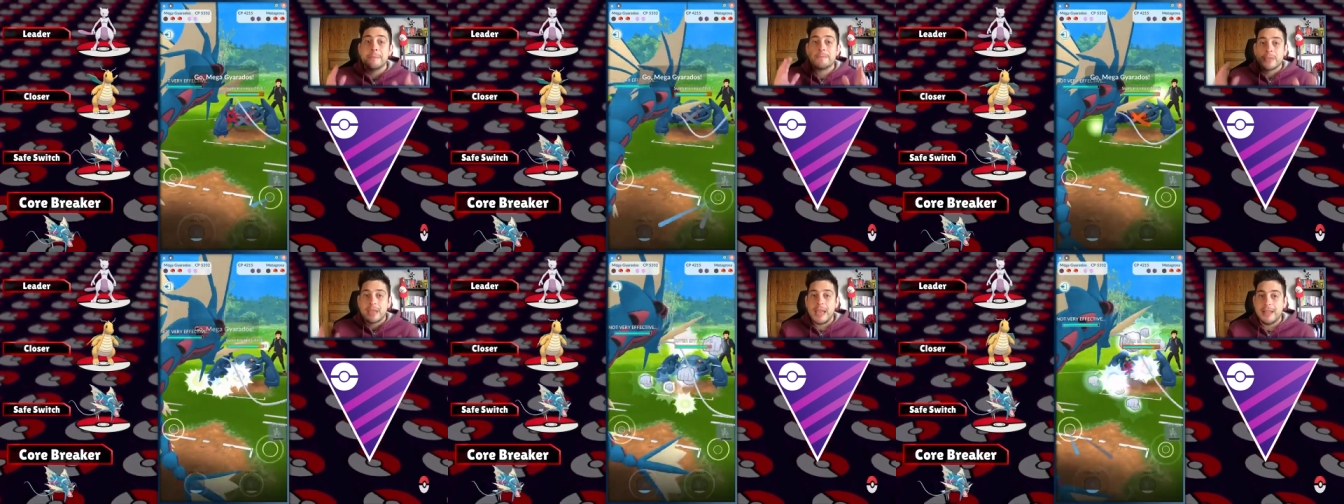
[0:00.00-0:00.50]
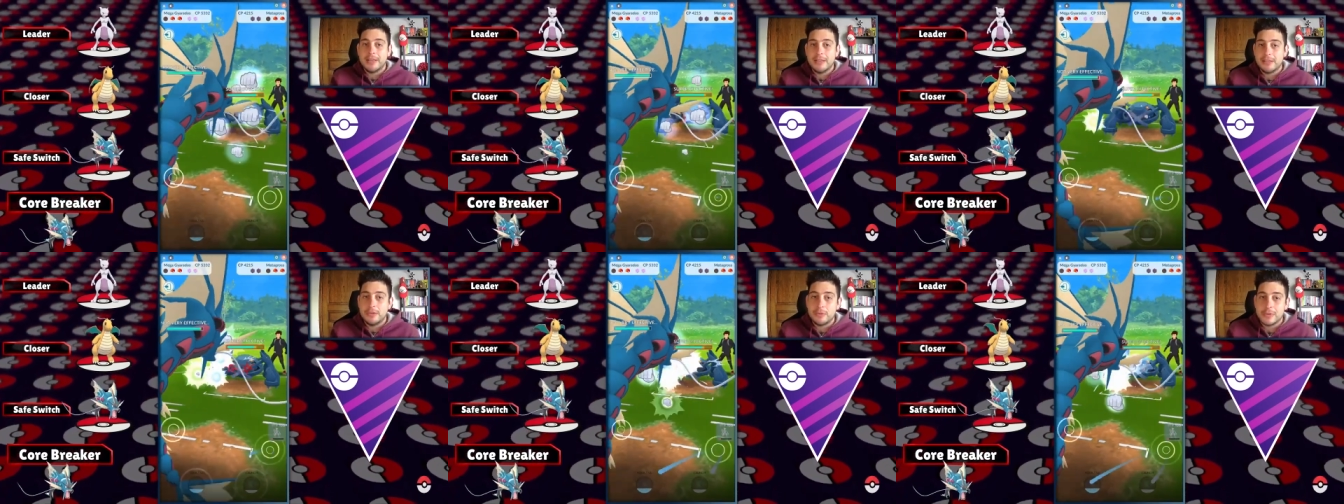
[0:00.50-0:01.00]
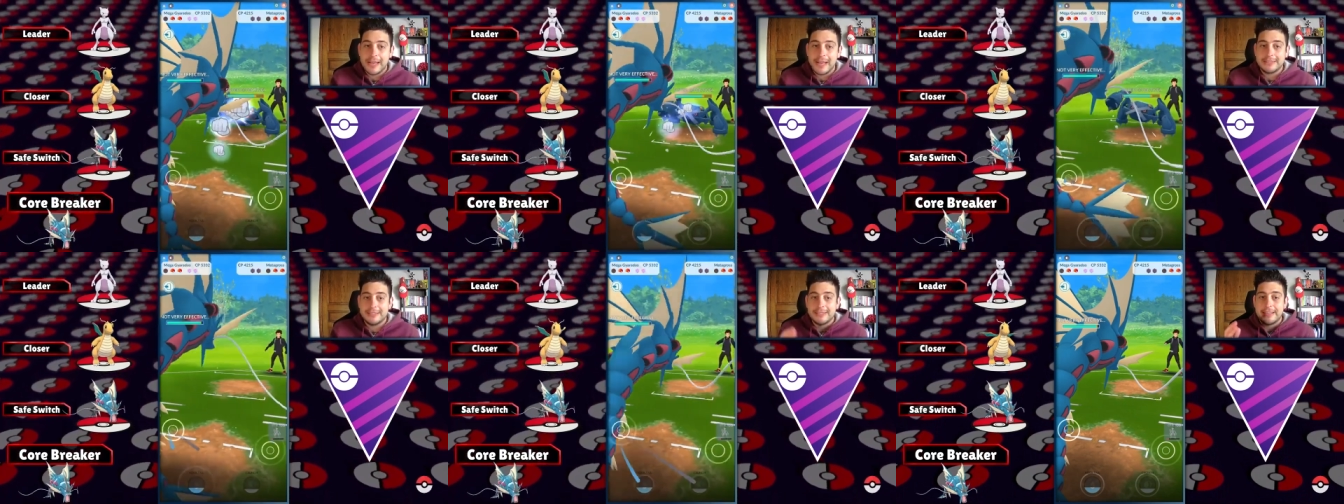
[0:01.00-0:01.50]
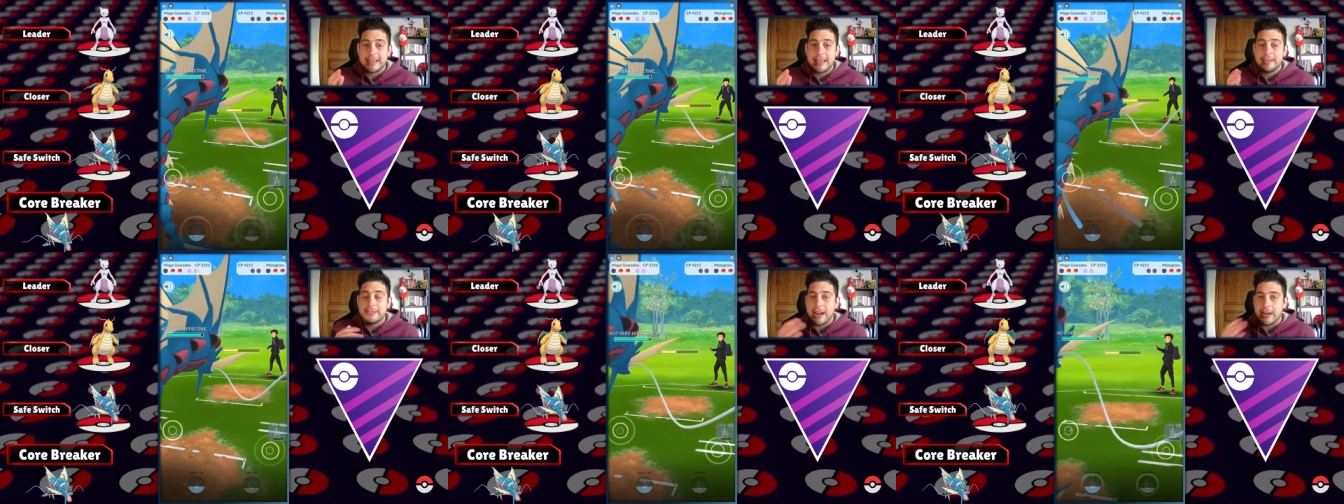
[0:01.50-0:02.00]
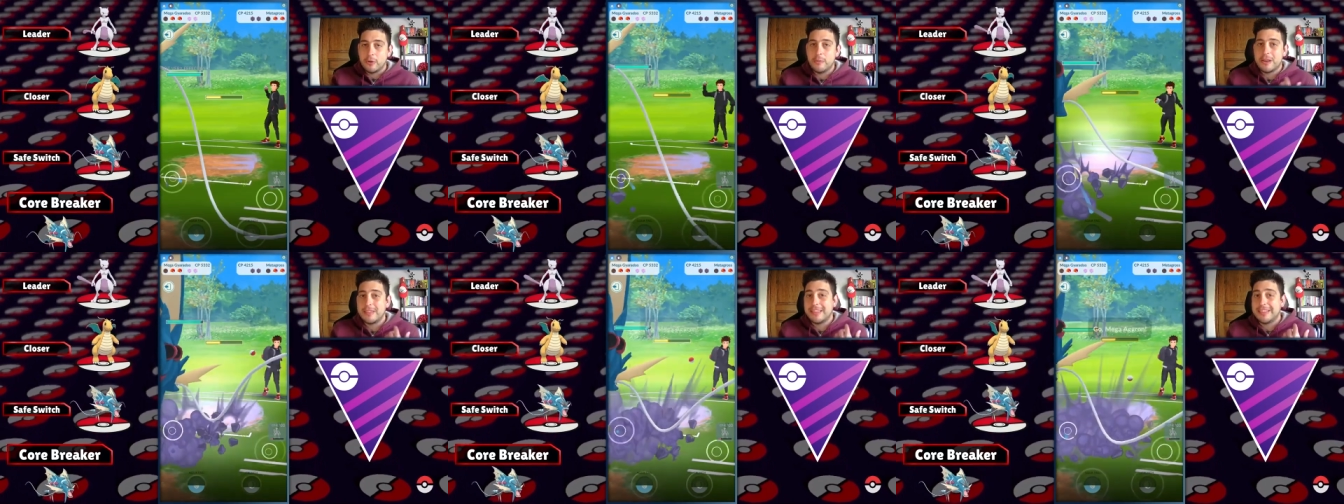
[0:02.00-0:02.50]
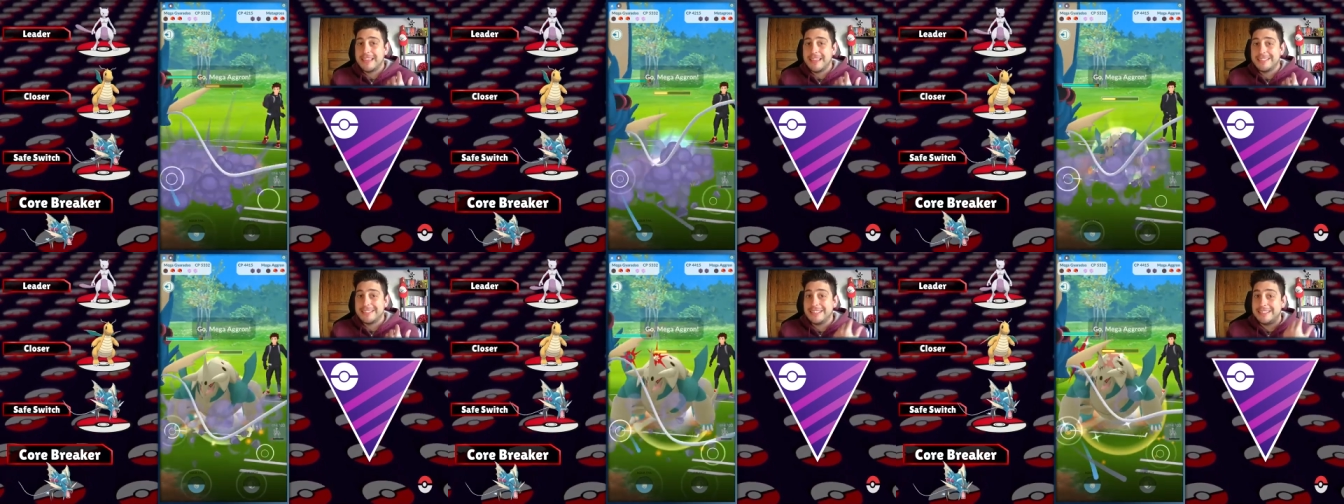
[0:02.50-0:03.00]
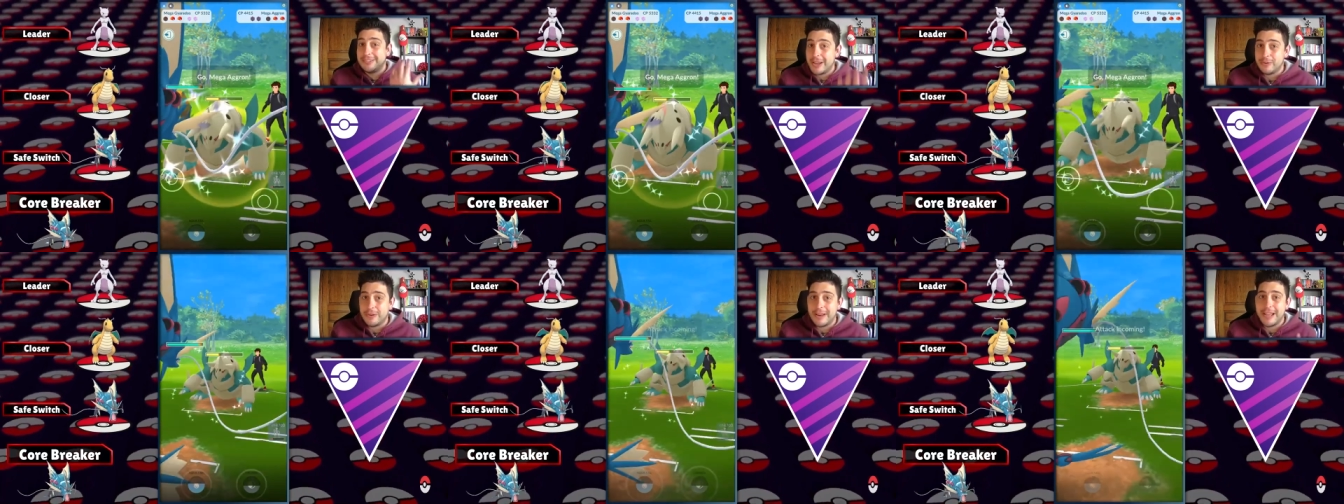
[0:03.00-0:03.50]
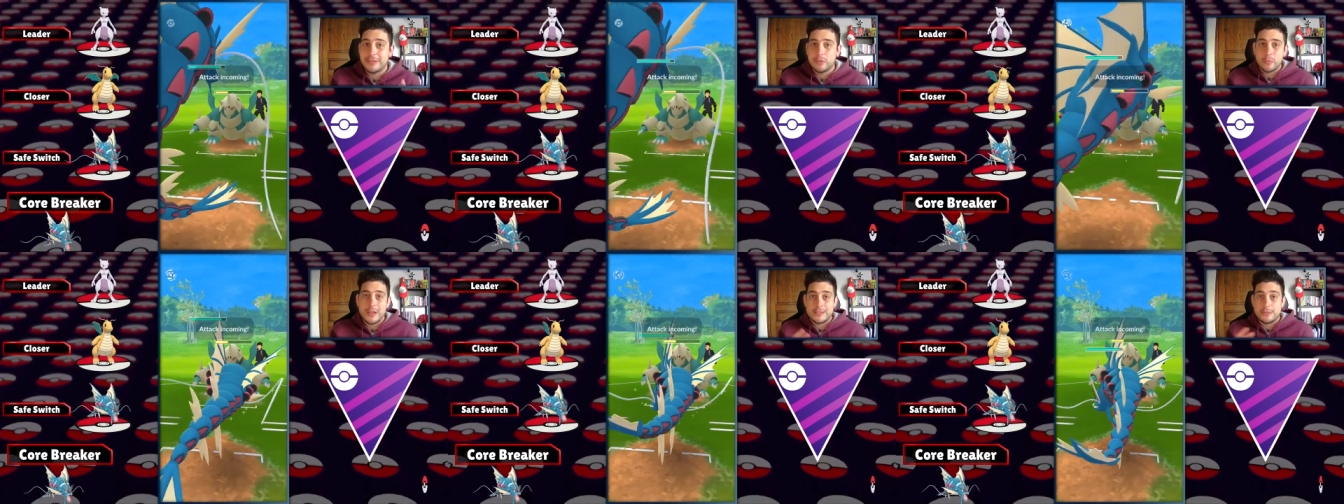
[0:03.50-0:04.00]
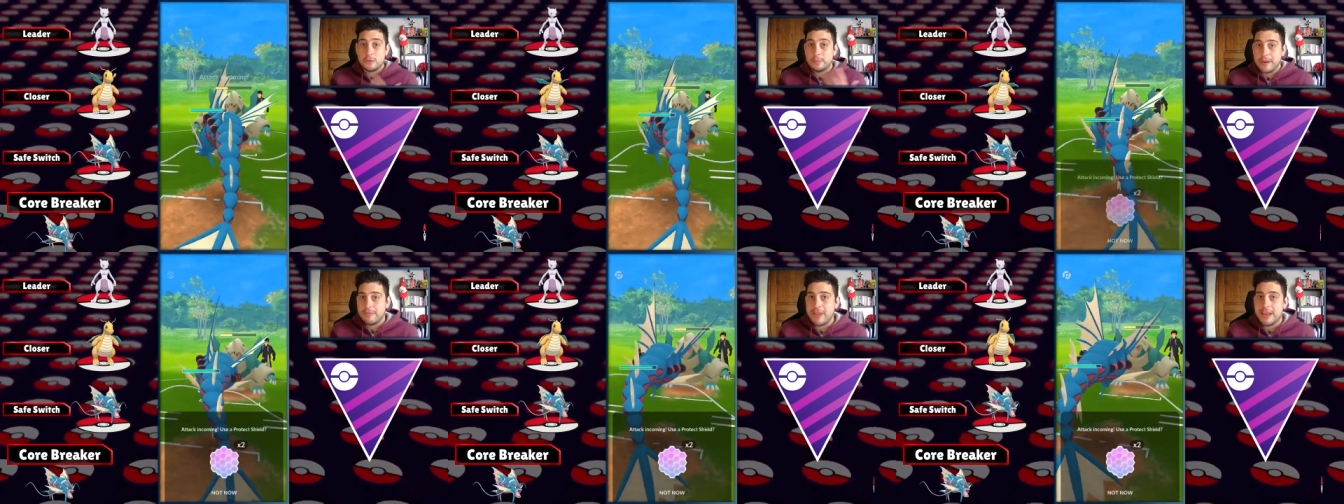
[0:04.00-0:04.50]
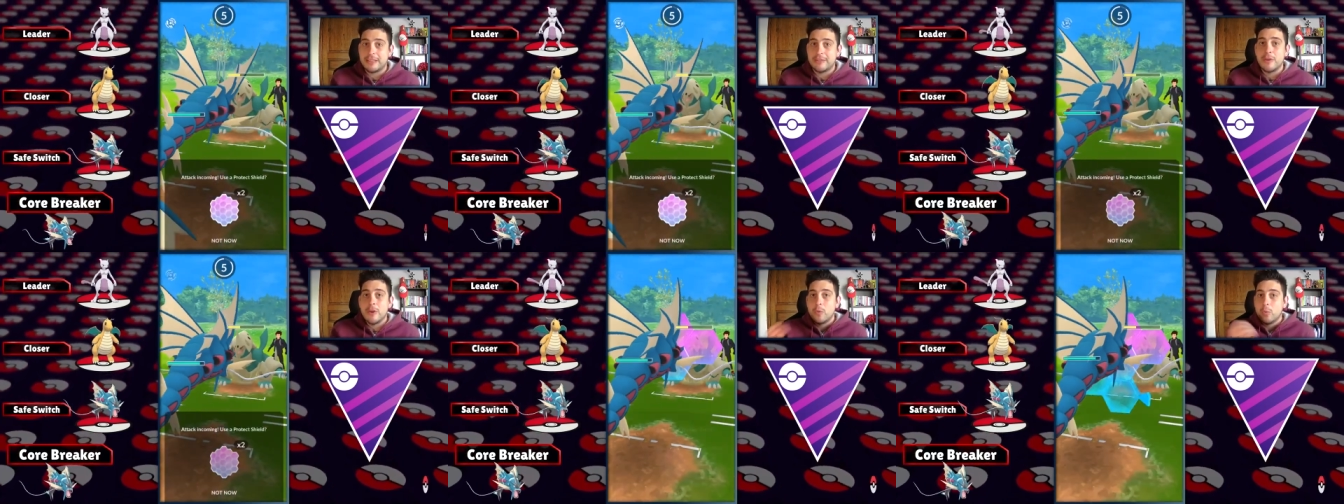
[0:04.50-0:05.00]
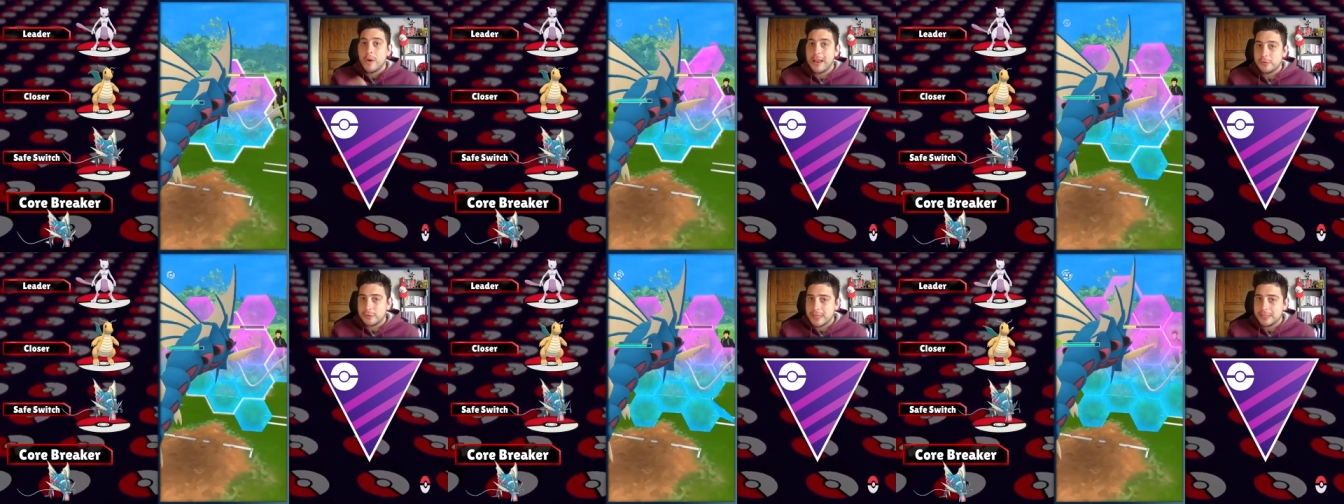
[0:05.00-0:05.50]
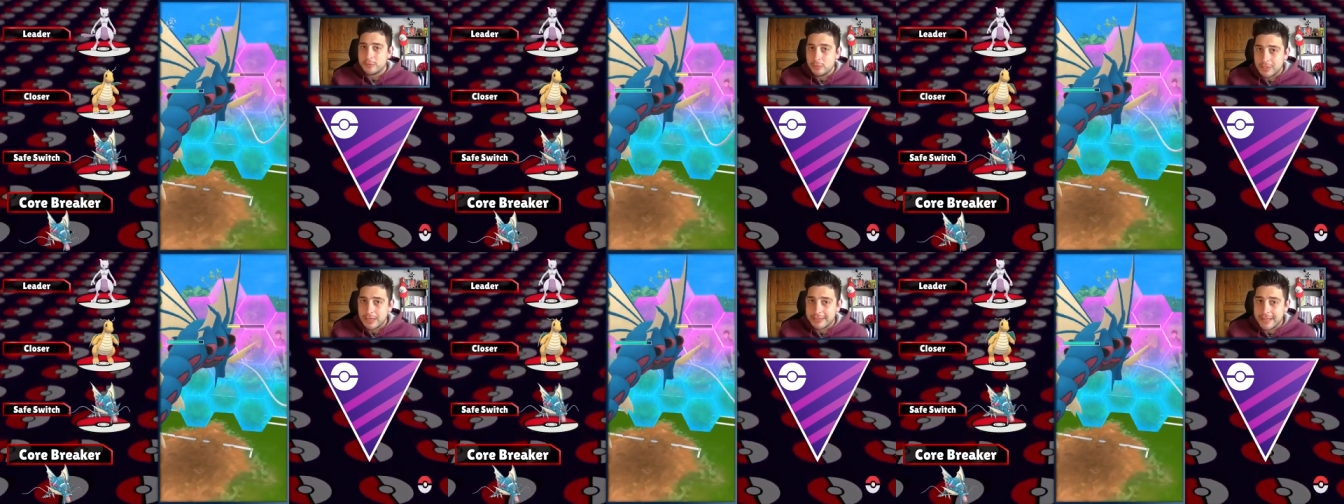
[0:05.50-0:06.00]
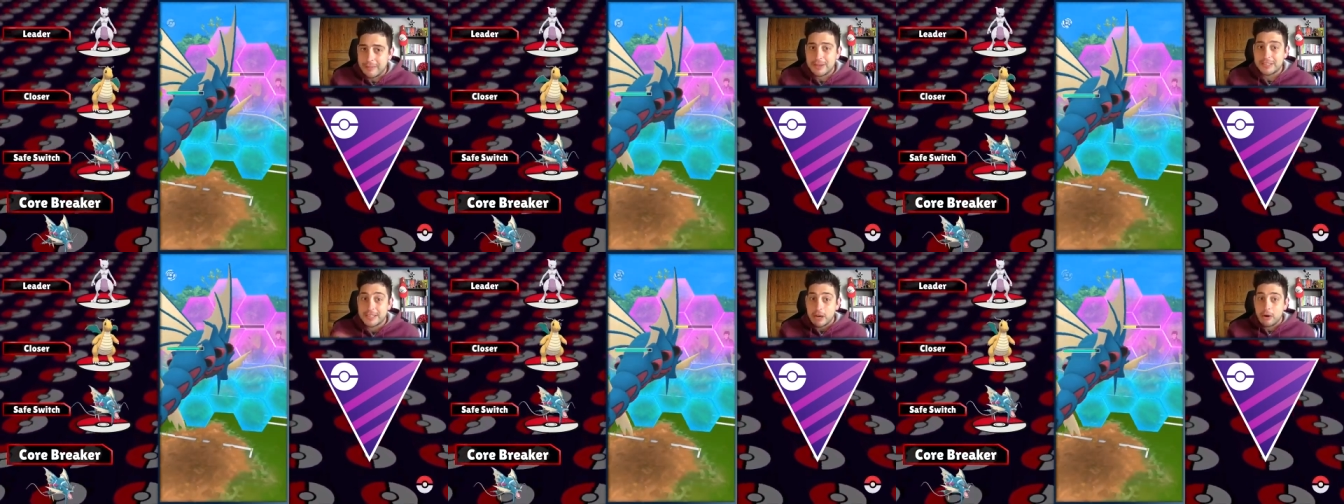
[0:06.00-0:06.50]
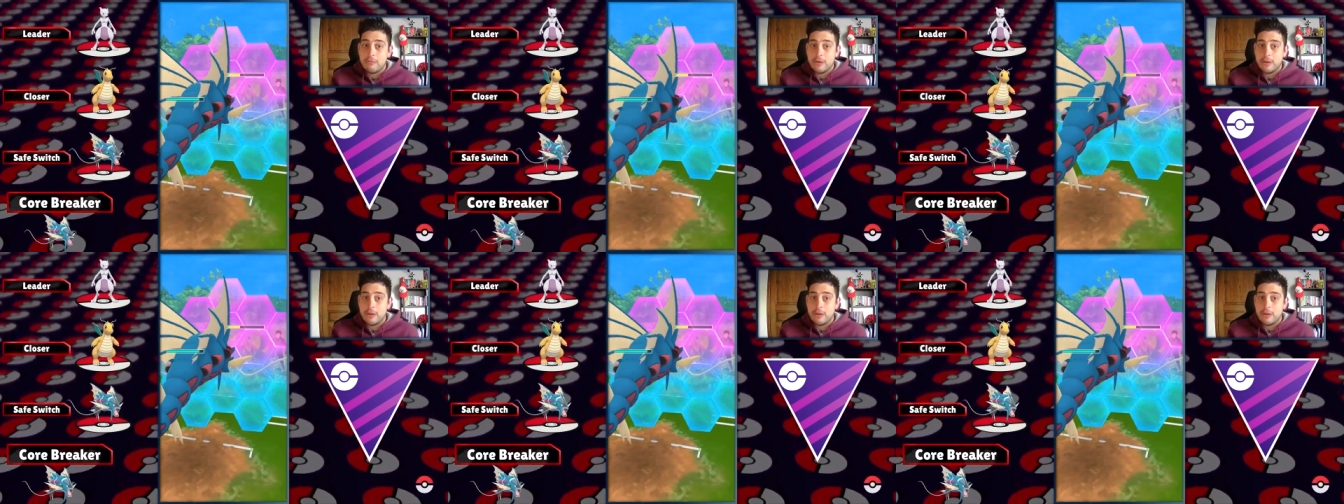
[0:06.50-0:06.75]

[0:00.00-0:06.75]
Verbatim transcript: and uh, you got the Dragon Breath against the Dragonite, which is super effective while you get neutral damage. However, a